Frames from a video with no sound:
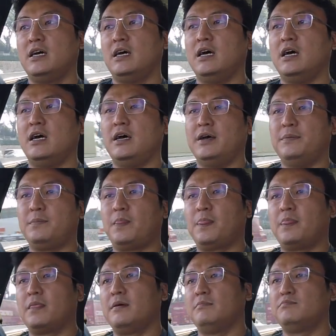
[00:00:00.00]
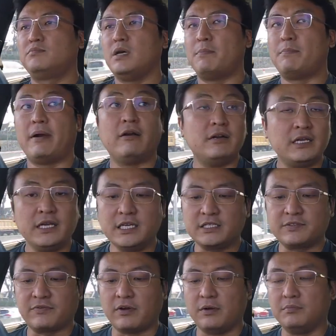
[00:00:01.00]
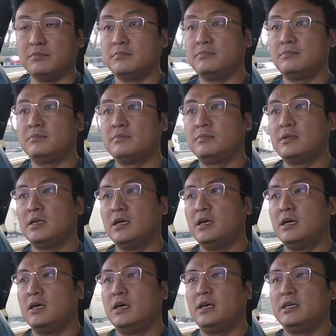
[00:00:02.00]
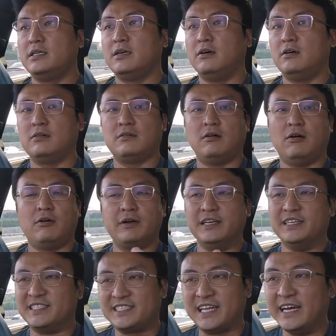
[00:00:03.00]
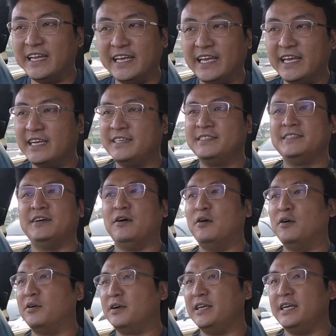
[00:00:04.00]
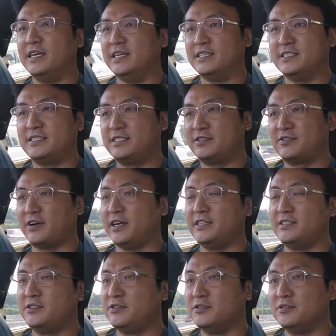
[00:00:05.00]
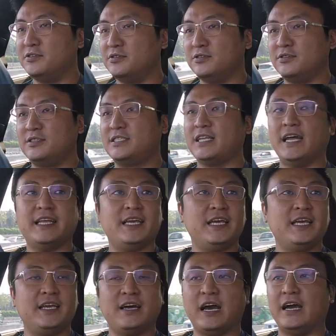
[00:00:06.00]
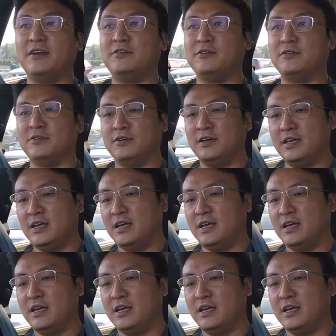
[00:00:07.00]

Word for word: Um, apparently, he's from, or he's studying, or he's trying to study, I don't know,